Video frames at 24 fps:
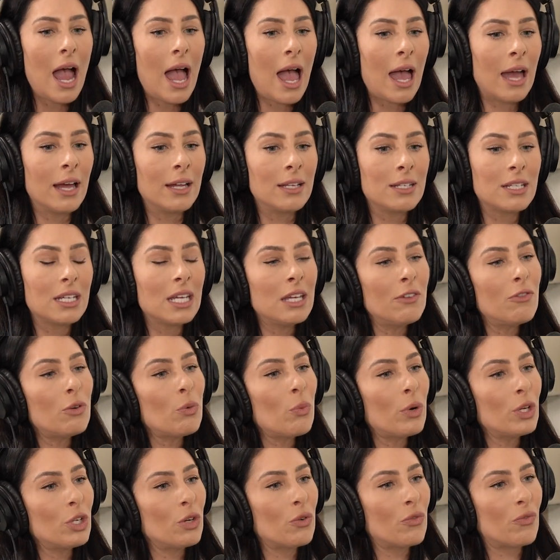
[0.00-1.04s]
And
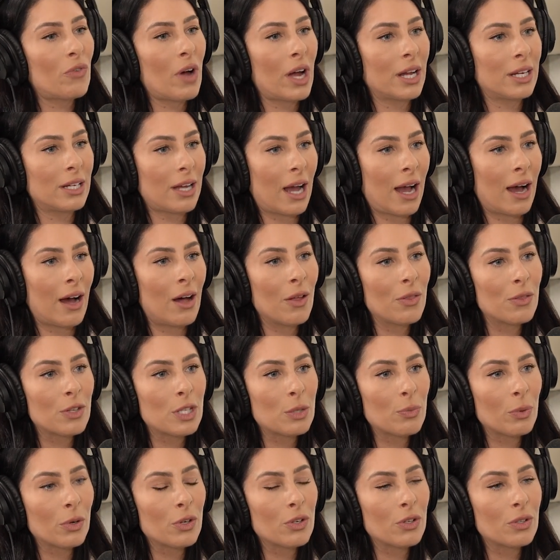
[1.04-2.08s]
even when you find out
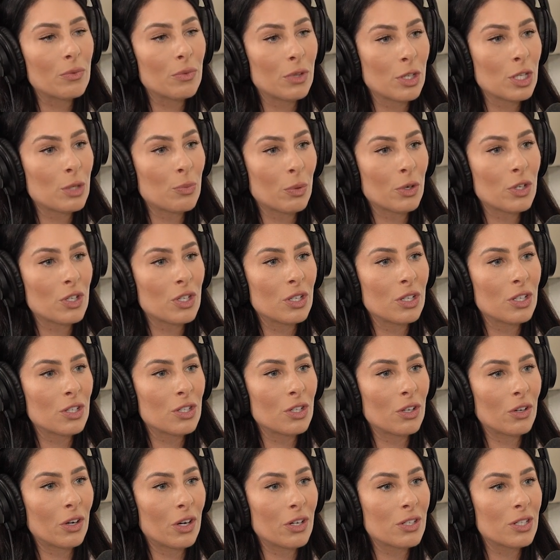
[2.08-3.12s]
this person
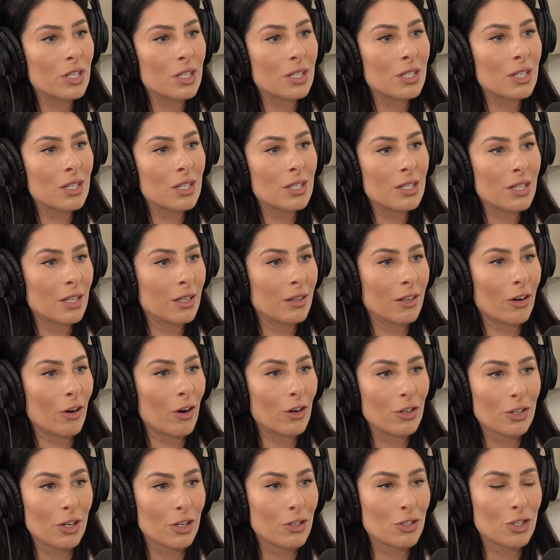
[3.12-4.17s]
is a narcissist and
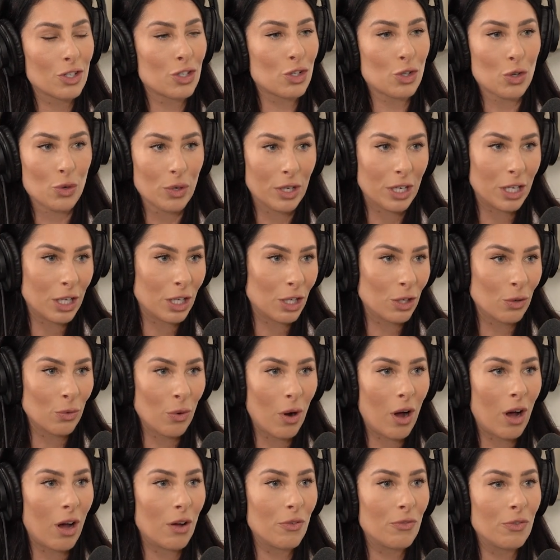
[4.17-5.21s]
they're just treating you
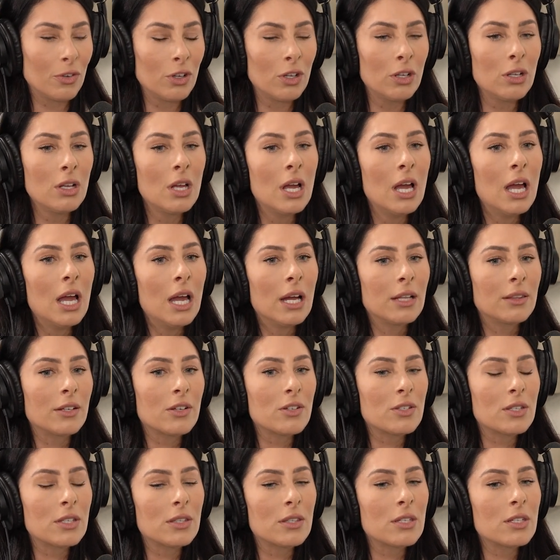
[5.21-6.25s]
awful,
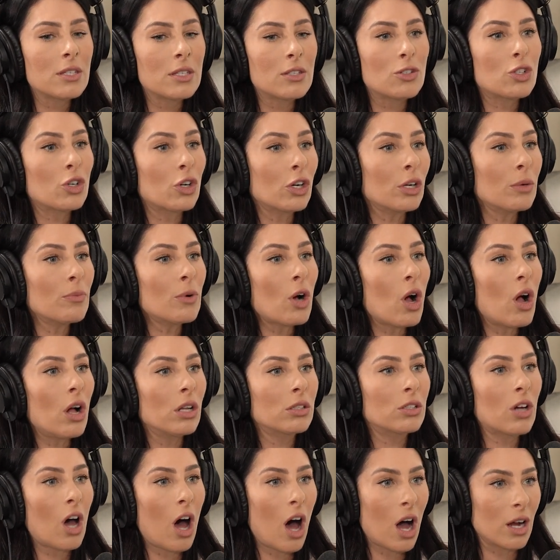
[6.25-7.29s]
there's this term
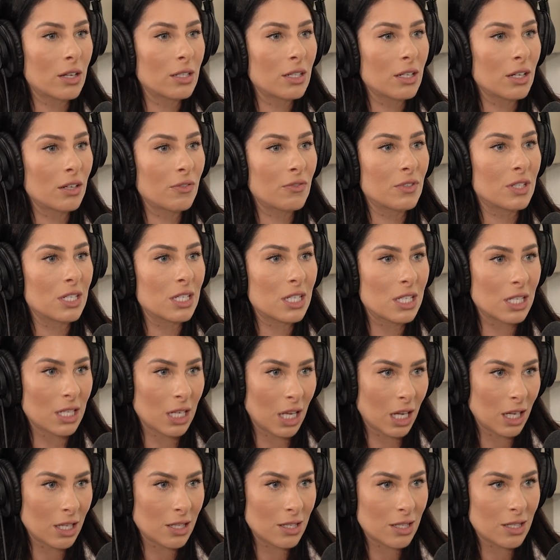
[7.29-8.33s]
called cognitive
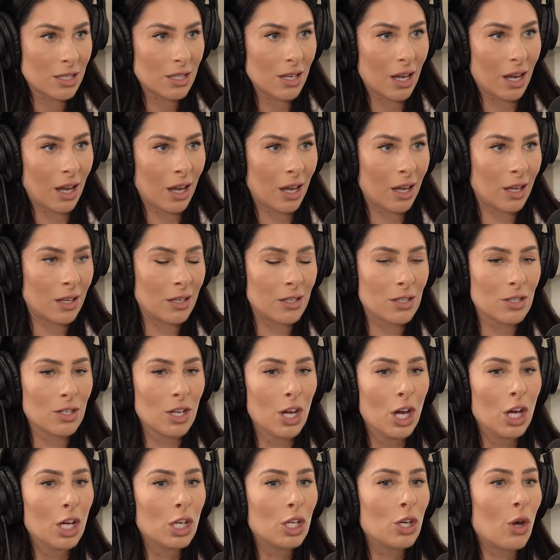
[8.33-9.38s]
dissonance. And,
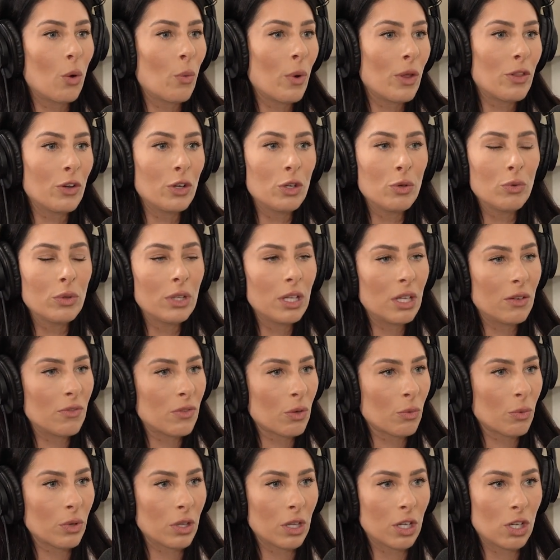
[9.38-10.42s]
whether you leave
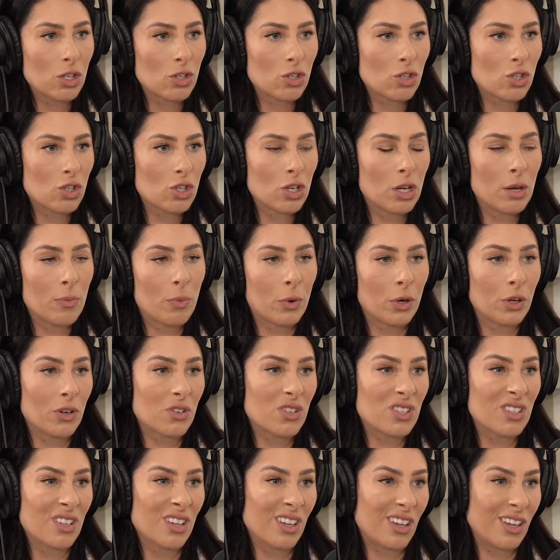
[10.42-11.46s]
the relationship or you're
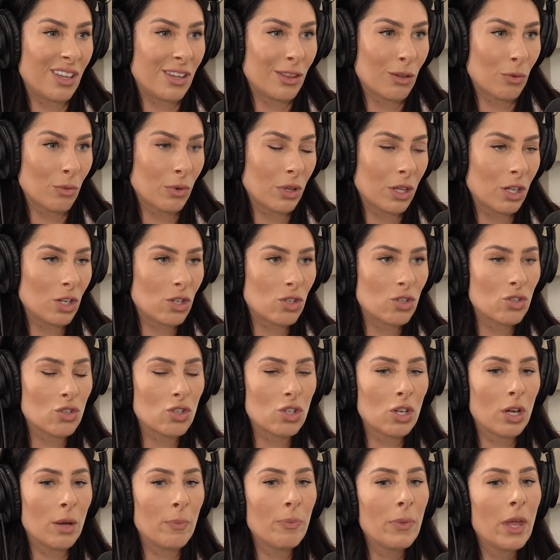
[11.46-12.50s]
still in the
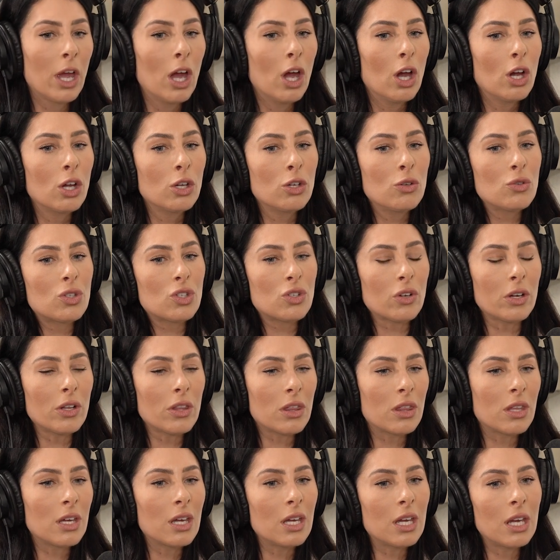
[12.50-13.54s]
relationship, you start
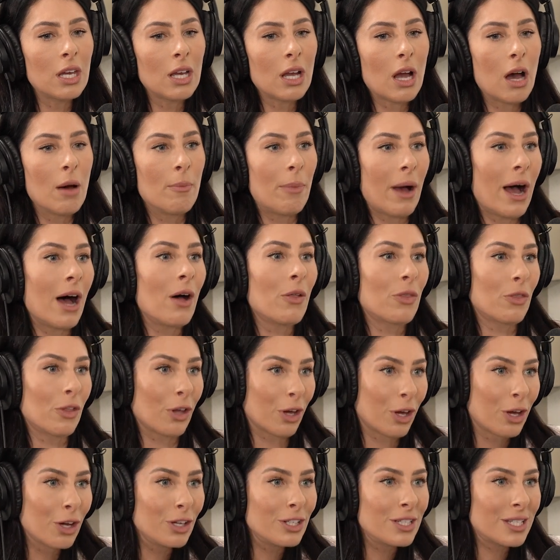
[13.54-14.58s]
thinking about the
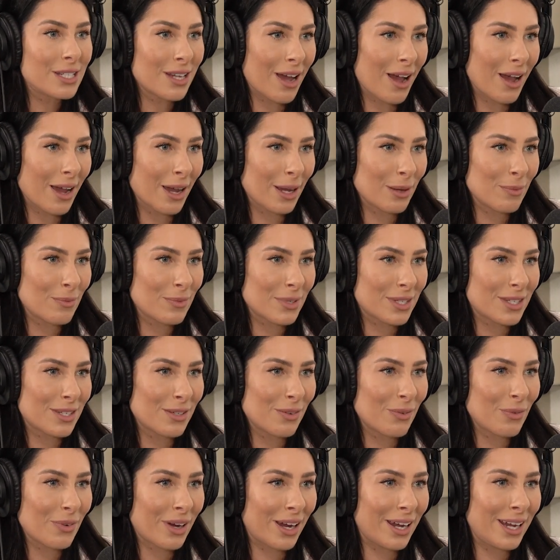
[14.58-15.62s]
good times,
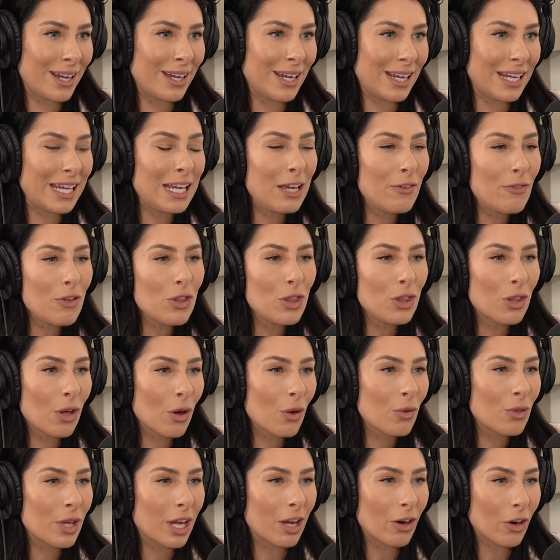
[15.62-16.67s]
right? Even
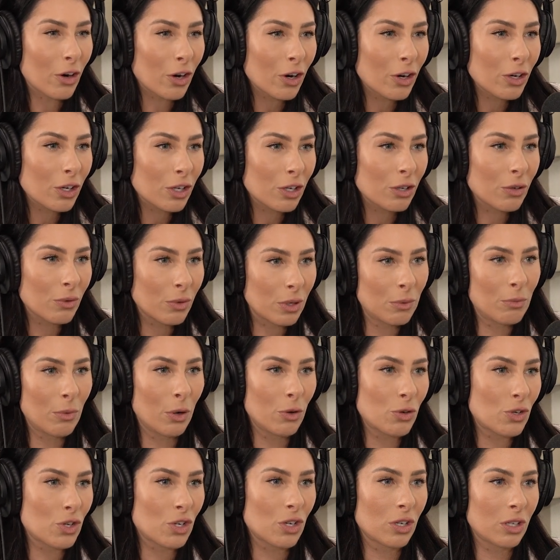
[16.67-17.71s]
though they hurt you
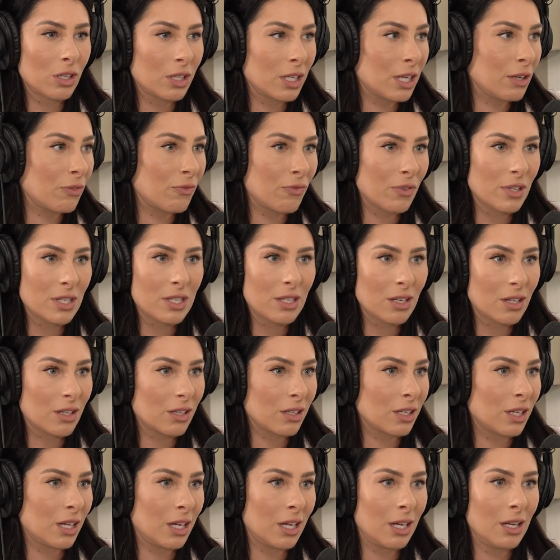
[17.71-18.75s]
emotionally,
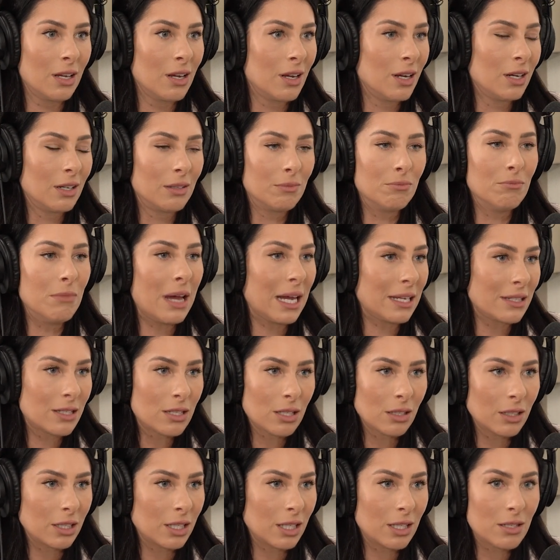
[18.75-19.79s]
physically,
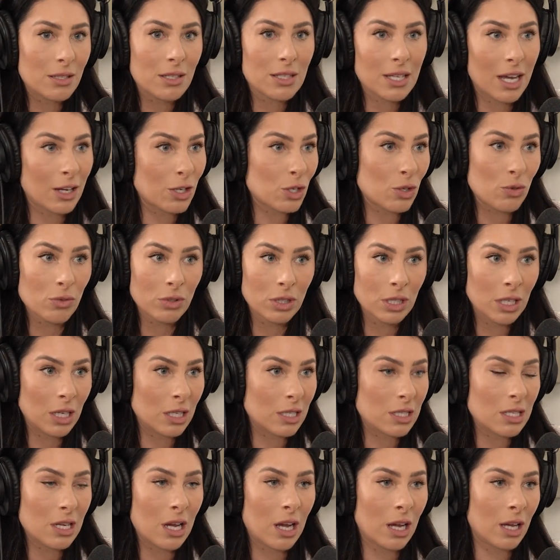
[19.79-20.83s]
mentally, sexually
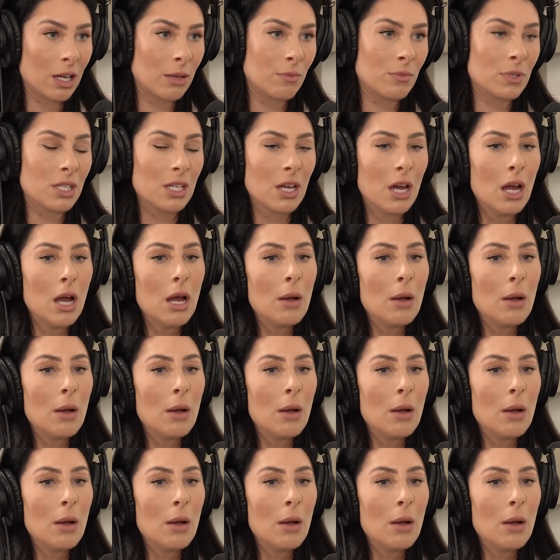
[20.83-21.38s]
at times.